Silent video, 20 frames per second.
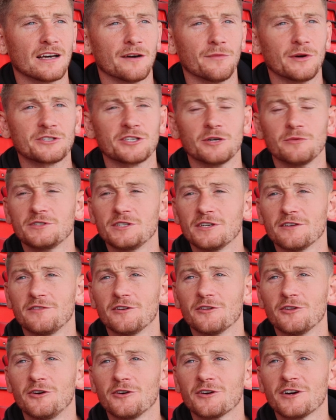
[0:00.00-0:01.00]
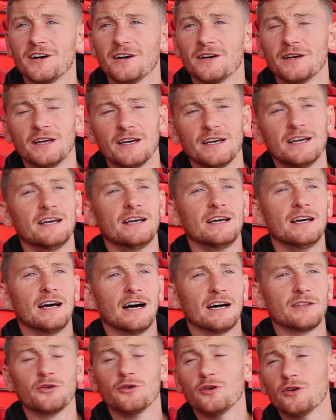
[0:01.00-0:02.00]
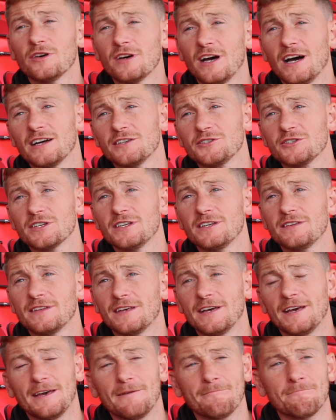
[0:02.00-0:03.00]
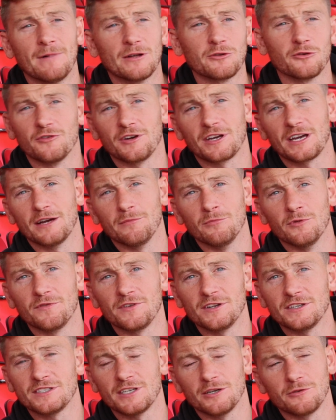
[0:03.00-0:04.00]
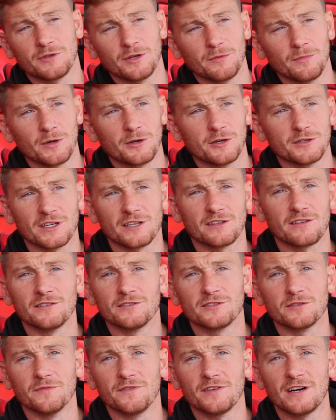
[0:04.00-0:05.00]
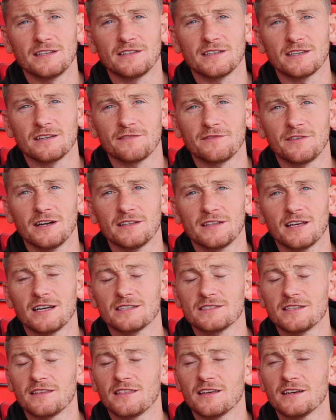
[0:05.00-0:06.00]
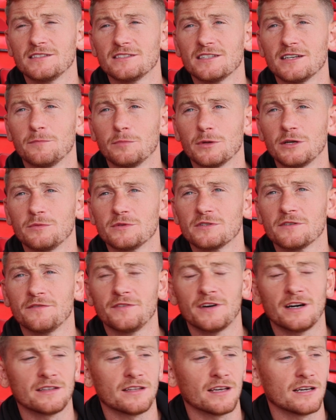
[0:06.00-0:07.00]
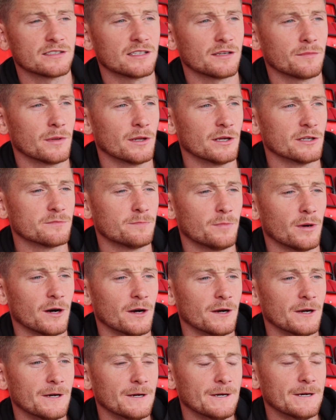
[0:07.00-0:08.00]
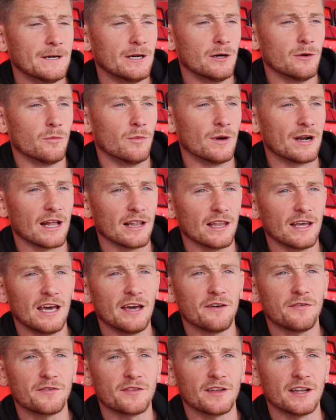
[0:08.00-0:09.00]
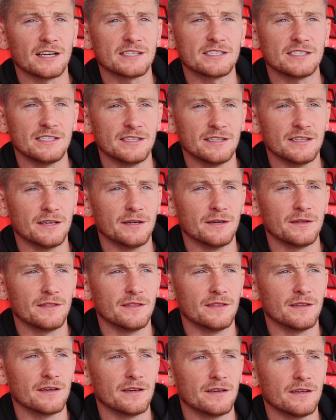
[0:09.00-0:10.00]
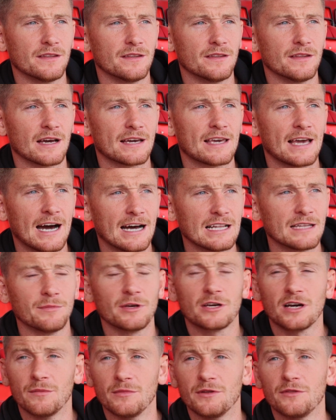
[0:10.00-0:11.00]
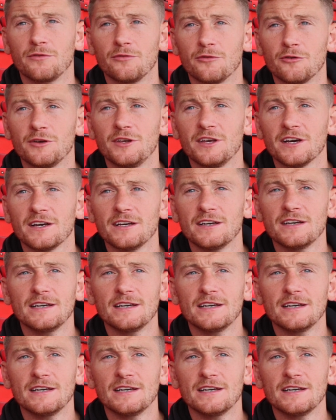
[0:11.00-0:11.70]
I wish I was here for longer. I do, actually. I don't regret moving to Celtic because I'd done some fantastic things there. I played with some fantastic players. But when I left and I seen the academy coming through here,